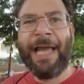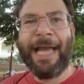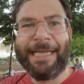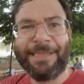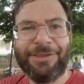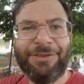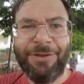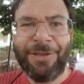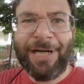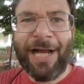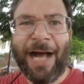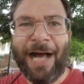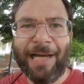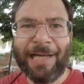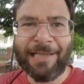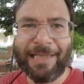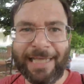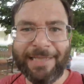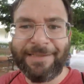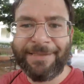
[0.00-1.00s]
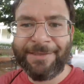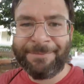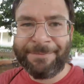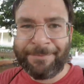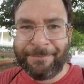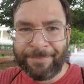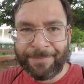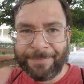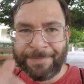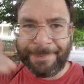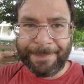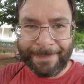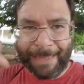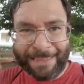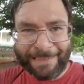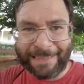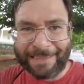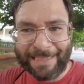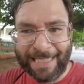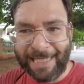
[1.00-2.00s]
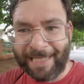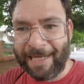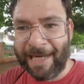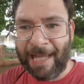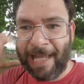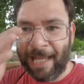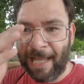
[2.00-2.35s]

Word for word: is during the holidays. This is it.